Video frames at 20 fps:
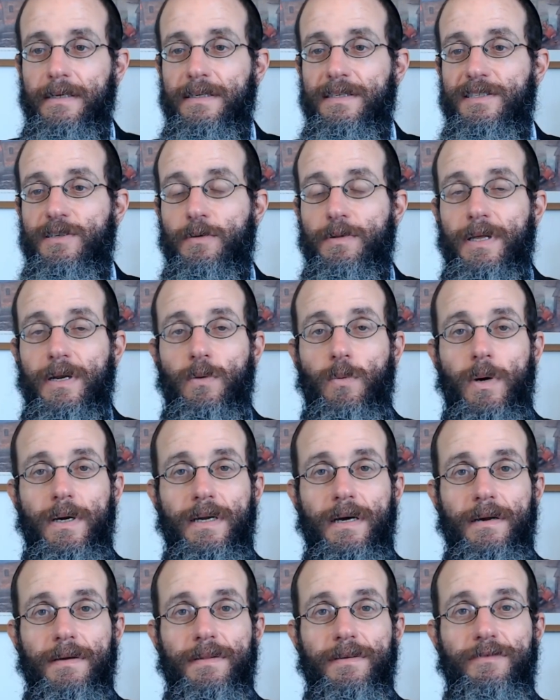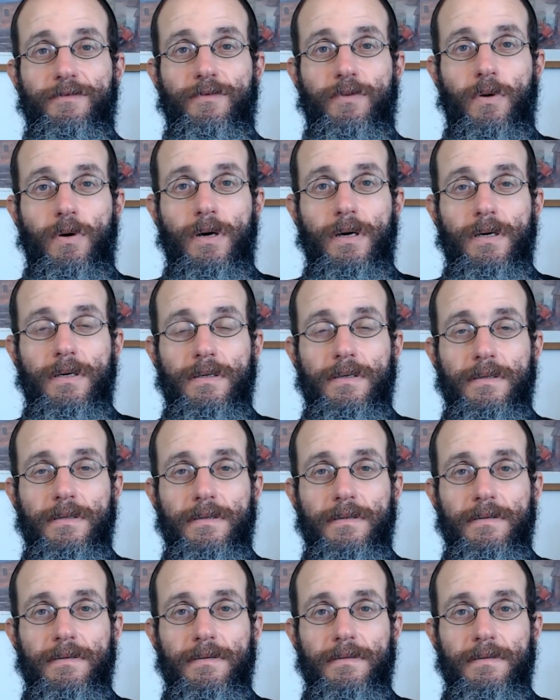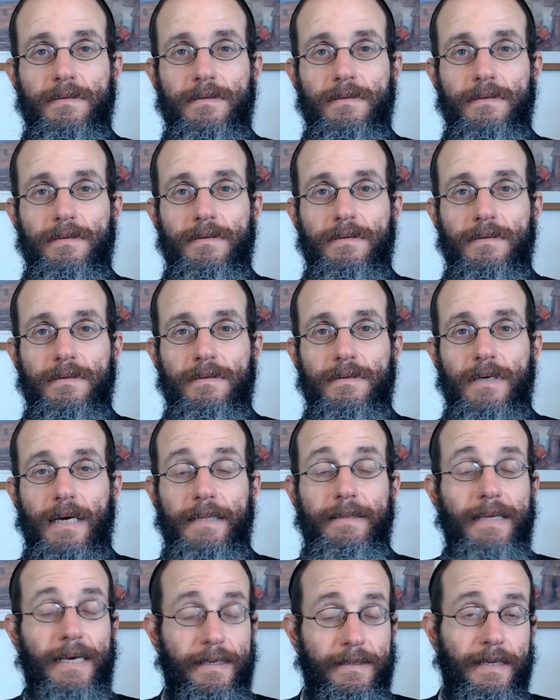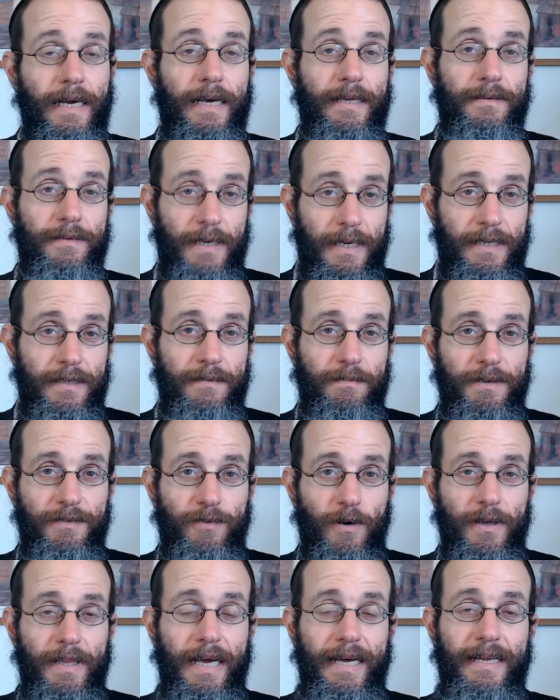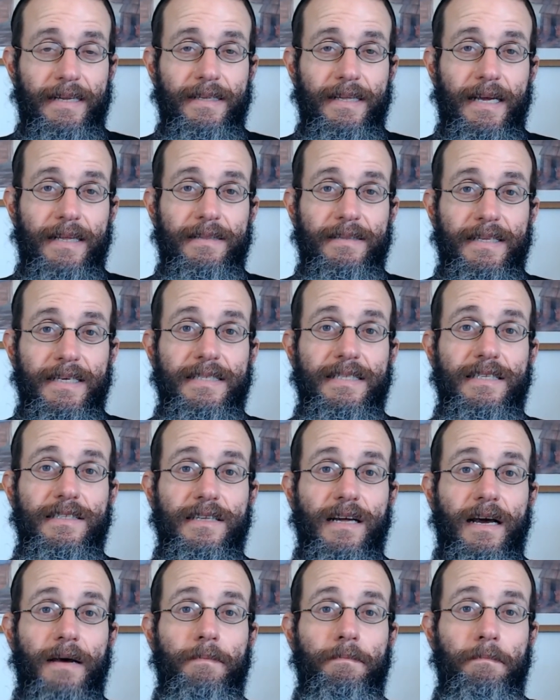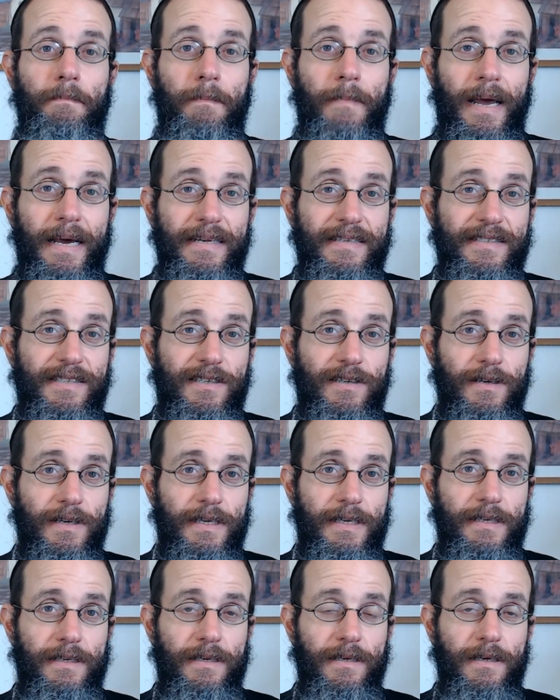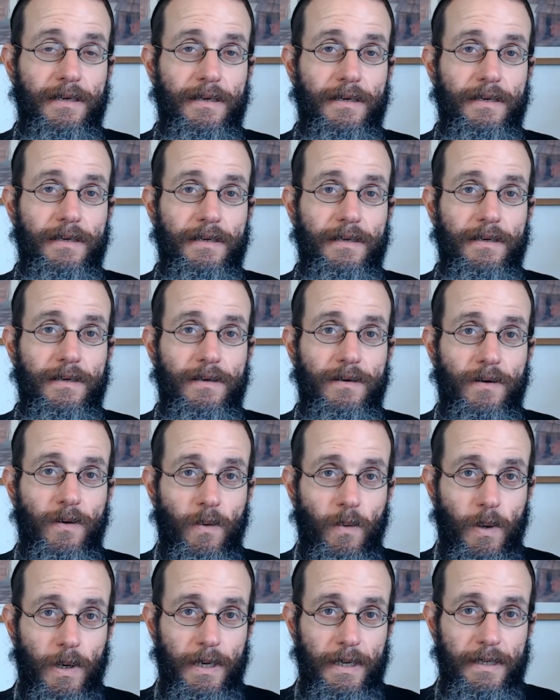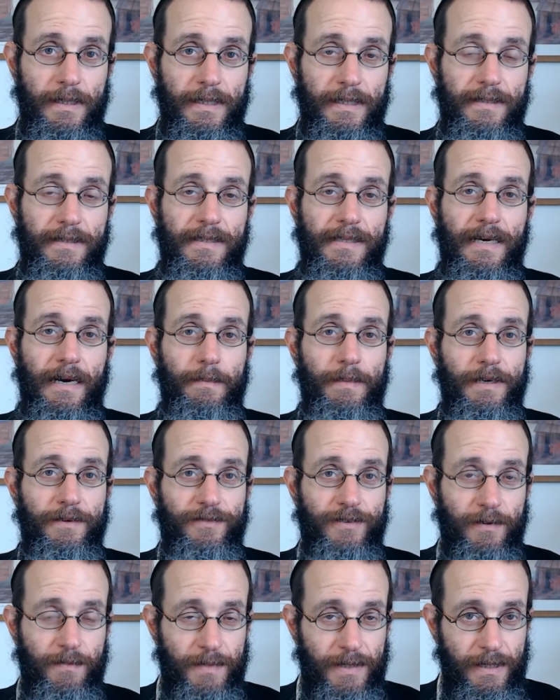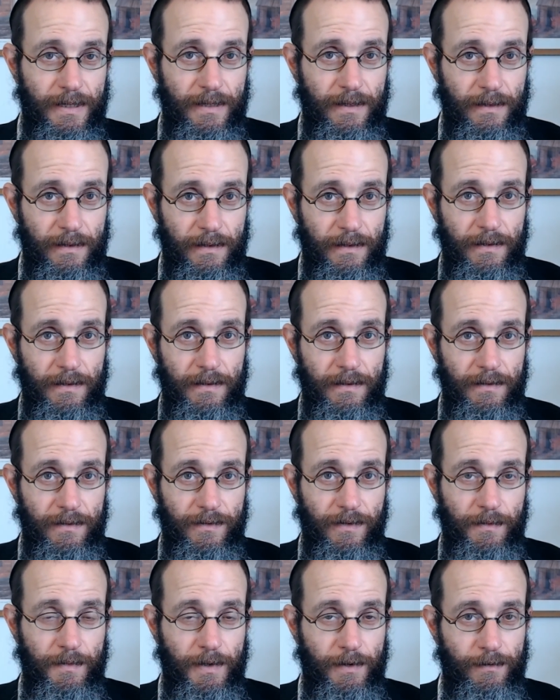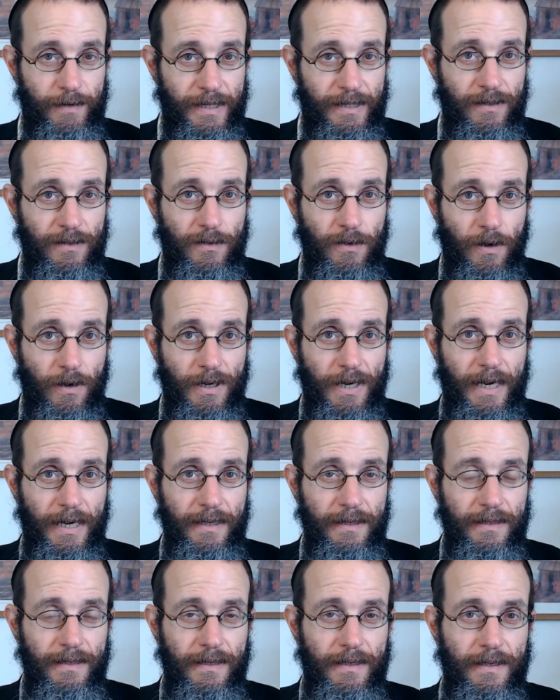So then what are the four? And before that, and this is a masculine work. It's coming from the written Torah.